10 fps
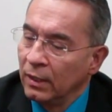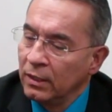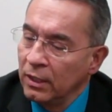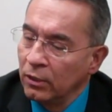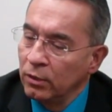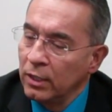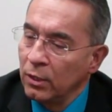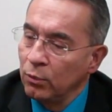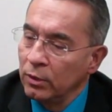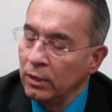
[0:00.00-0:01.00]
The other
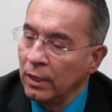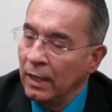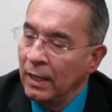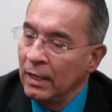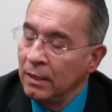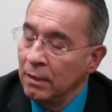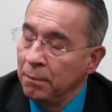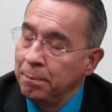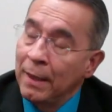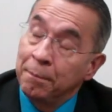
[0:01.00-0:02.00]
thing would,
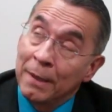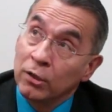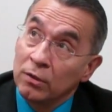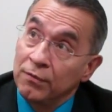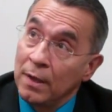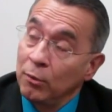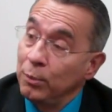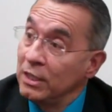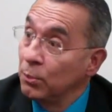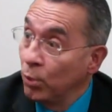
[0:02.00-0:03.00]
and back to the family, would
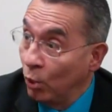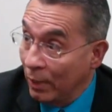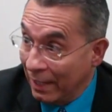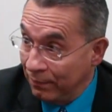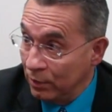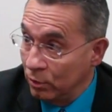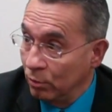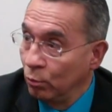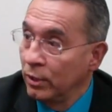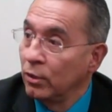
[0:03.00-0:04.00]
be the pro-life issue.
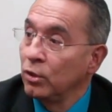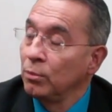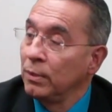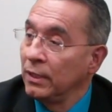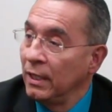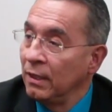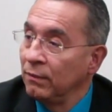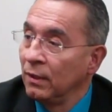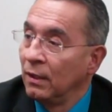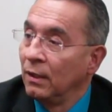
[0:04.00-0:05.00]
Whether you
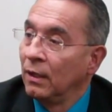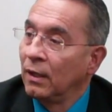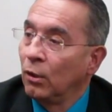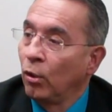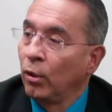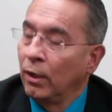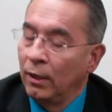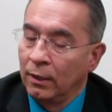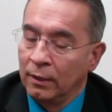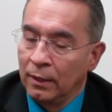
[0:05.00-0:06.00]
believe or
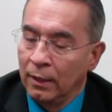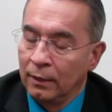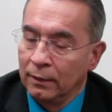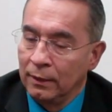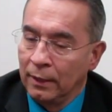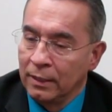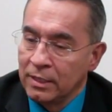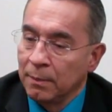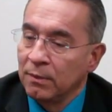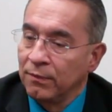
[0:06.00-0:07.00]

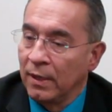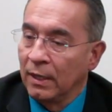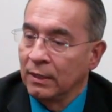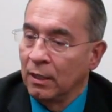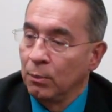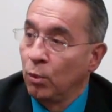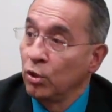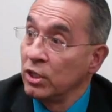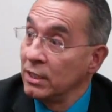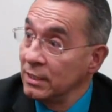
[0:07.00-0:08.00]
accept the fact that
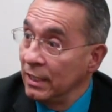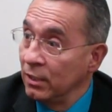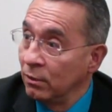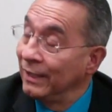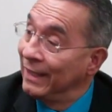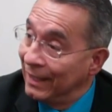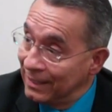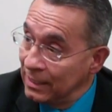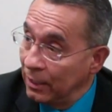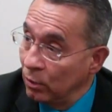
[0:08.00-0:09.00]
abortion is legal, it
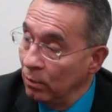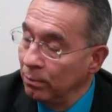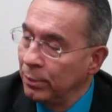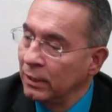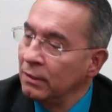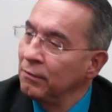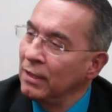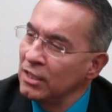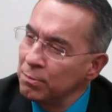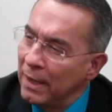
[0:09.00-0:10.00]
is legal, but
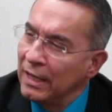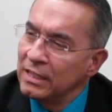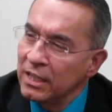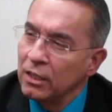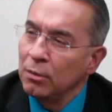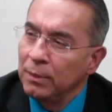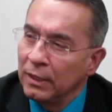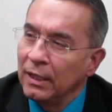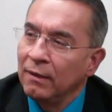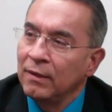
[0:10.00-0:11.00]
Hispanics tend to
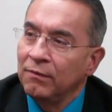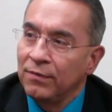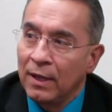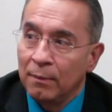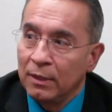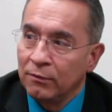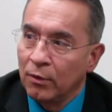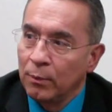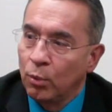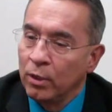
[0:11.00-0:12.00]
believe that family is
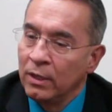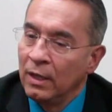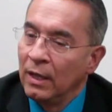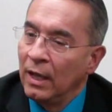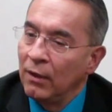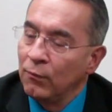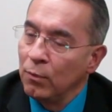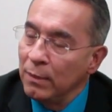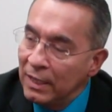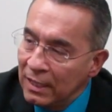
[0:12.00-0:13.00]
very important, and
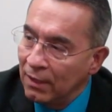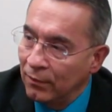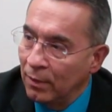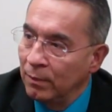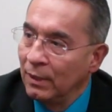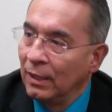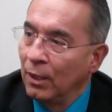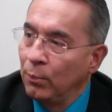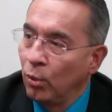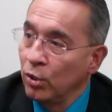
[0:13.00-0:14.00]
for many of them,
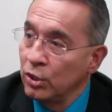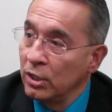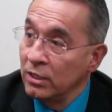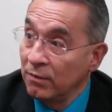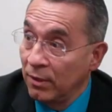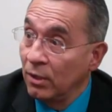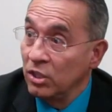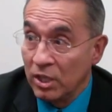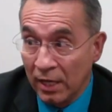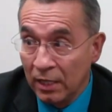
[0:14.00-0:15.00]
abortion is a very
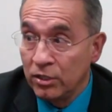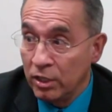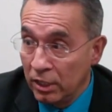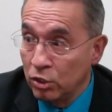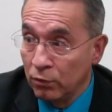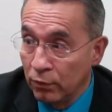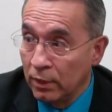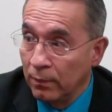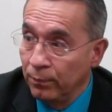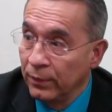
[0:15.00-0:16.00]
challenging issue for
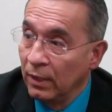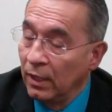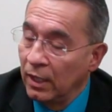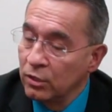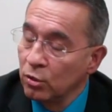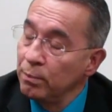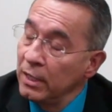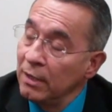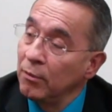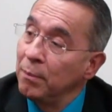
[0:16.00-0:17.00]
them. And so
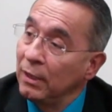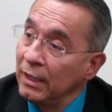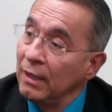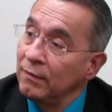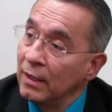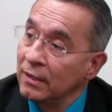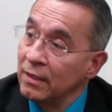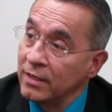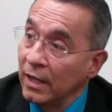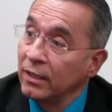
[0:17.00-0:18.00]
many of them believe that
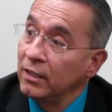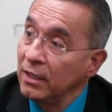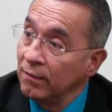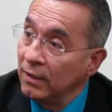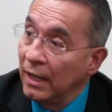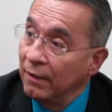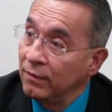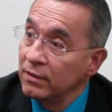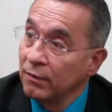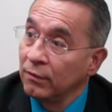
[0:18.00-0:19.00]
the sanctity of
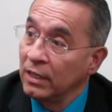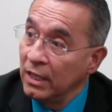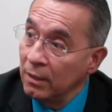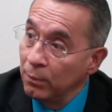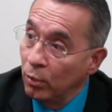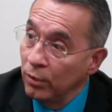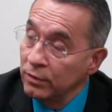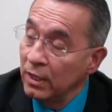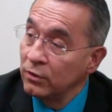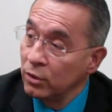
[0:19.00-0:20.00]
life is of key
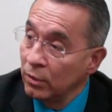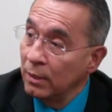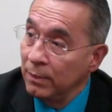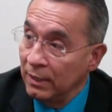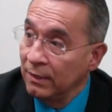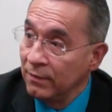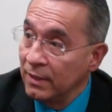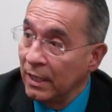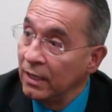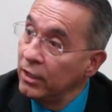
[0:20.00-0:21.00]
importance, and so they believe
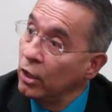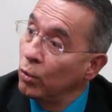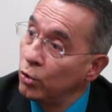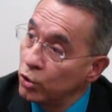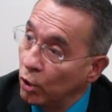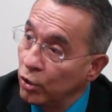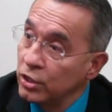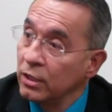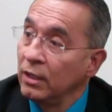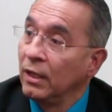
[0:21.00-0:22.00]
in that, and they go to
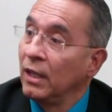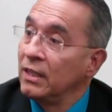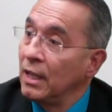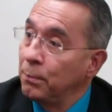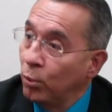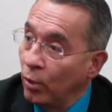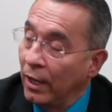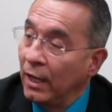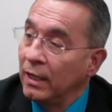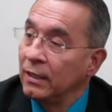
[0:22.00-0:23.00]
church, and they
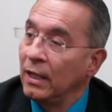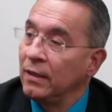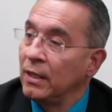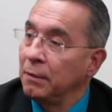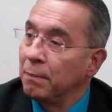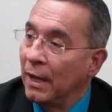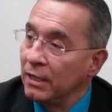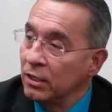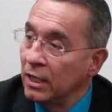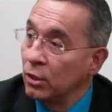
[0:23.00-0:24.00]
pray, and they
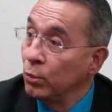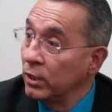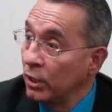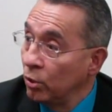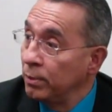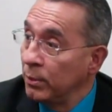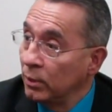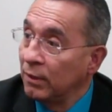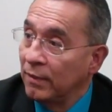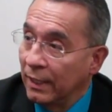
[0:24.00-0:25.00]
bind together with other
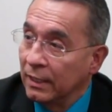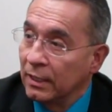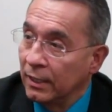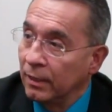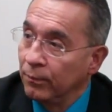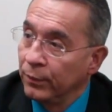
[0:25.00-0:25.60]
people of like kind.